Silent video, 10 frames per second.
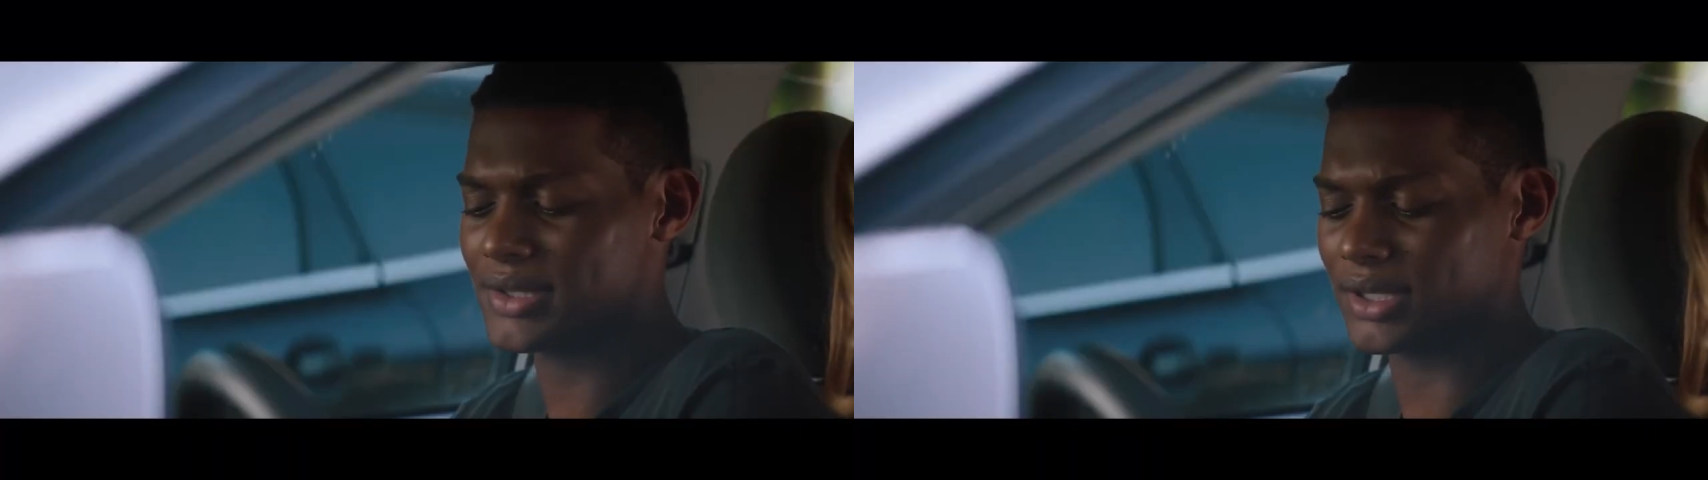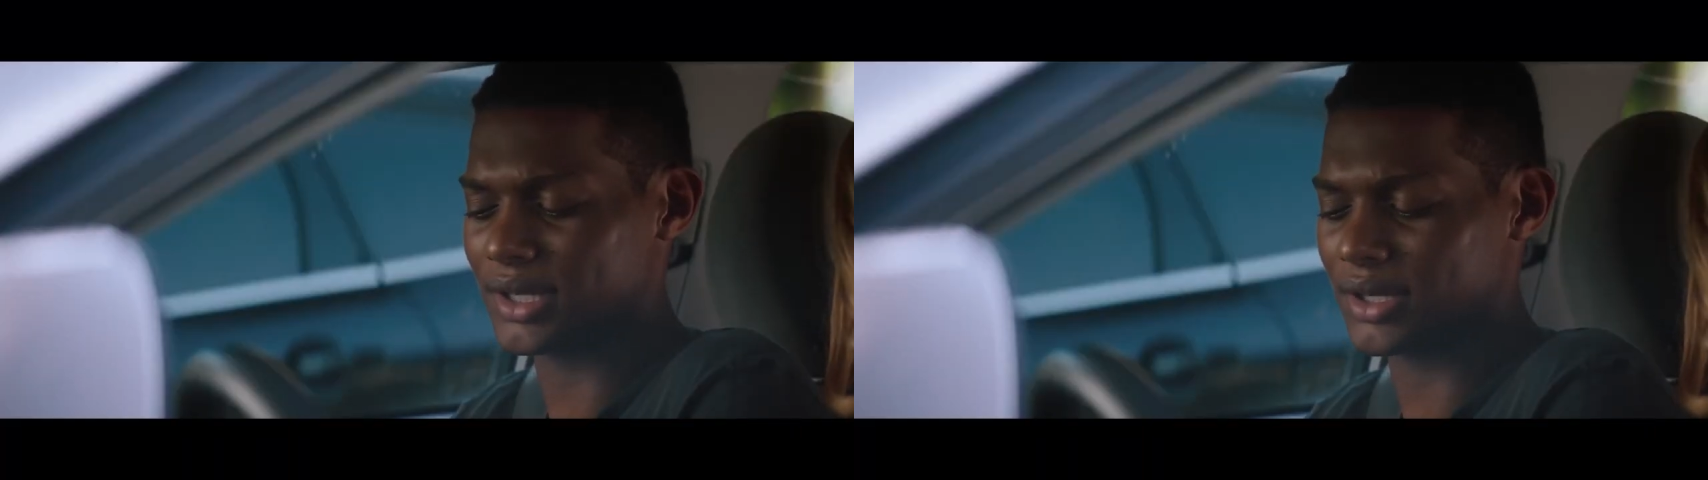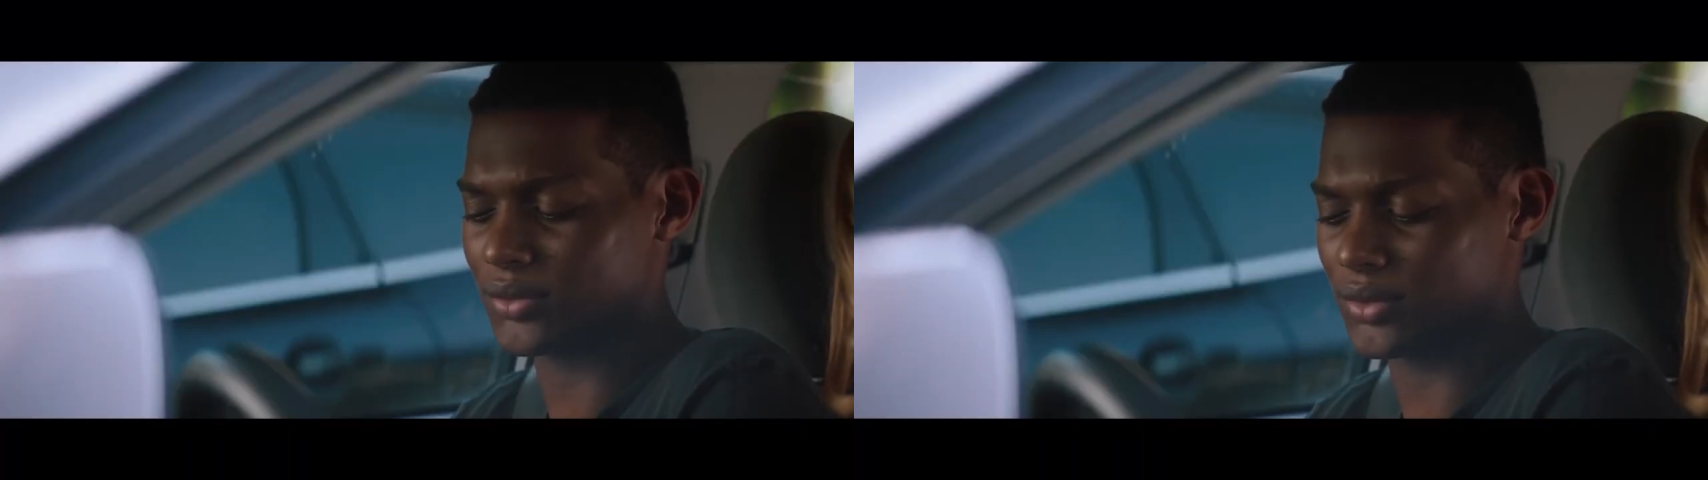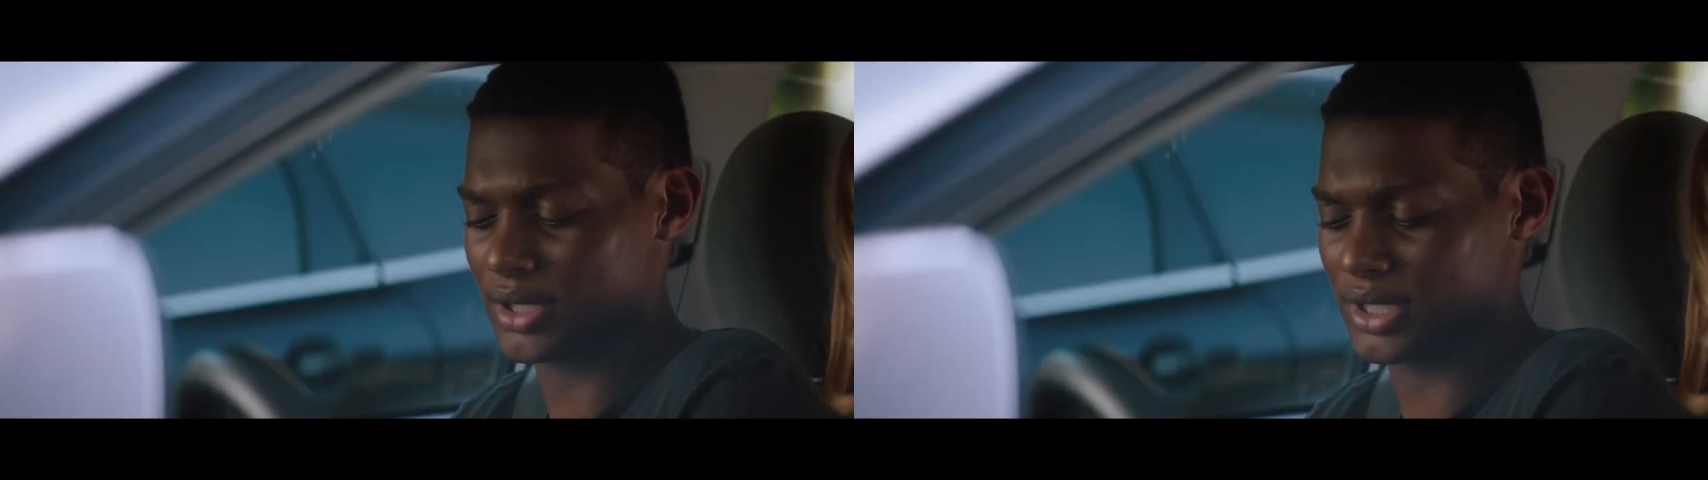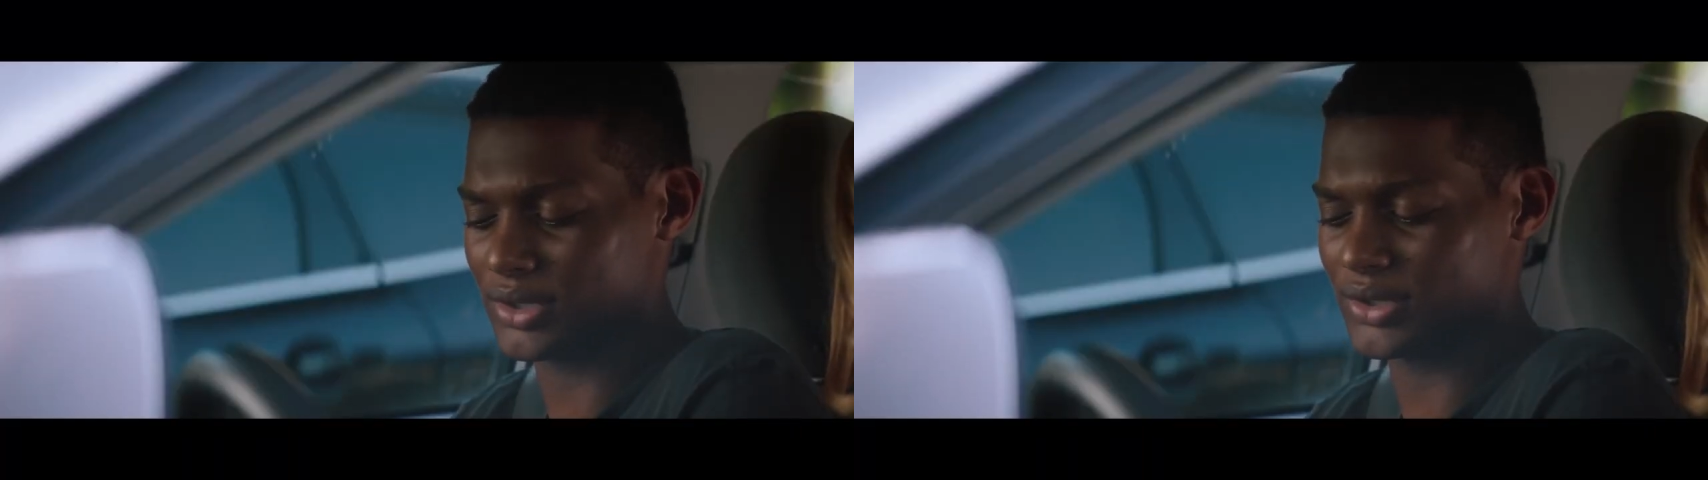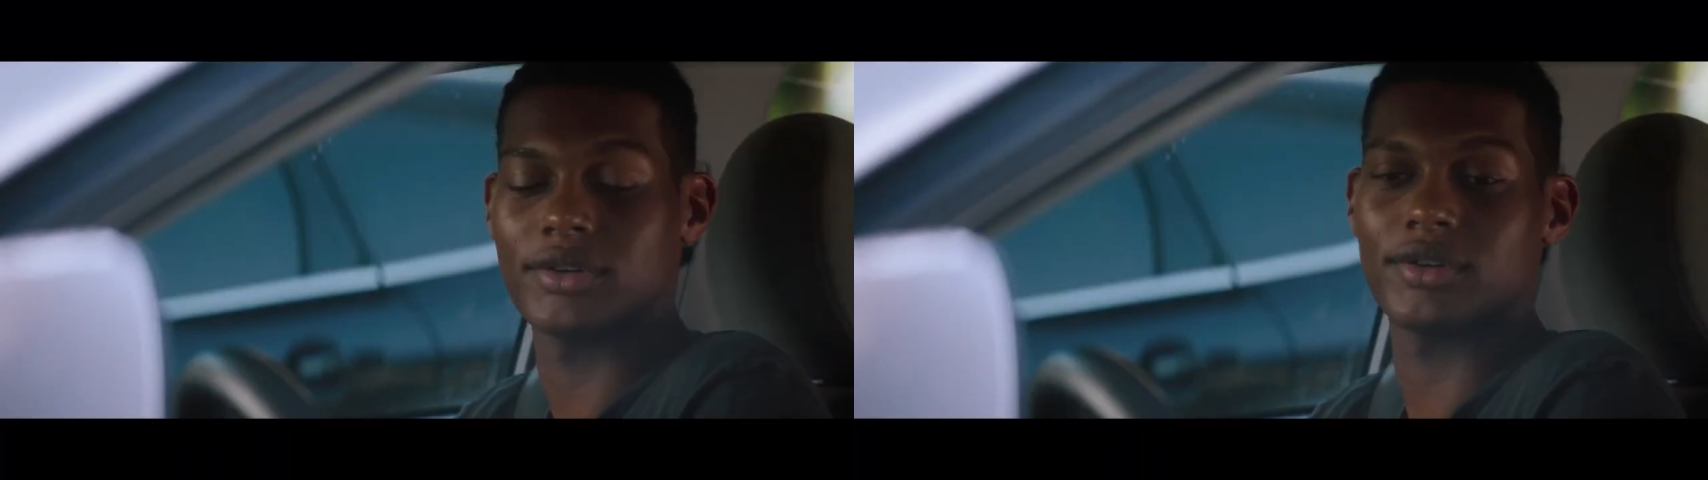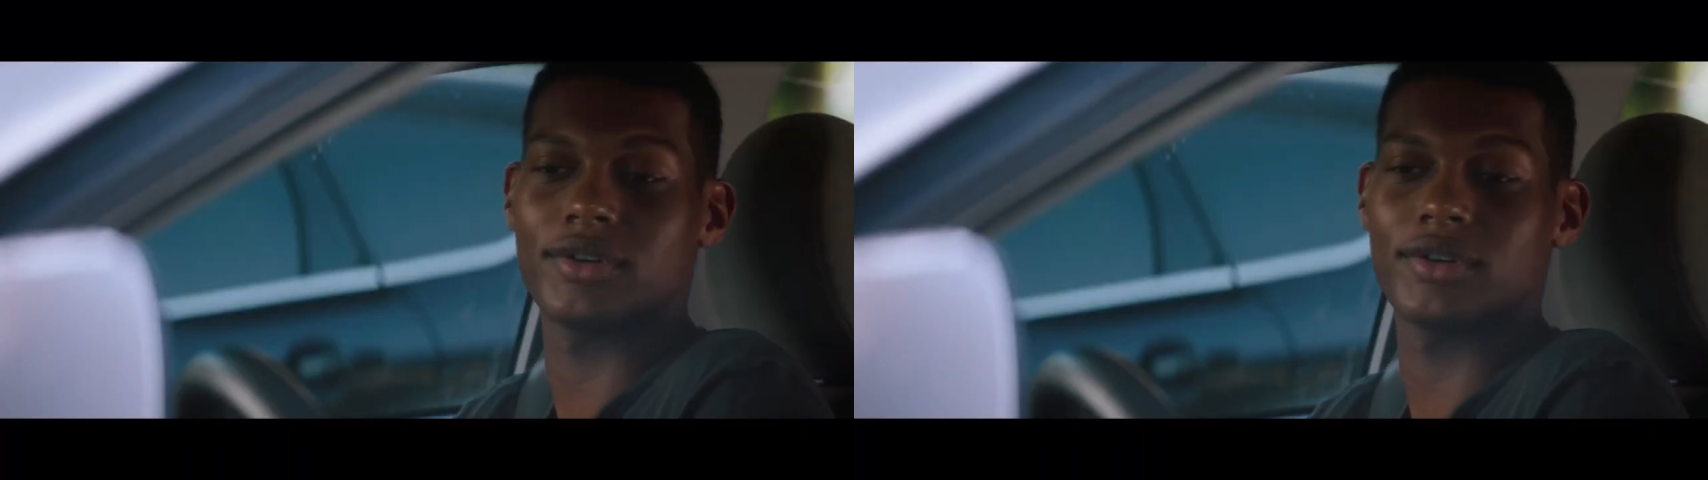now, we thought the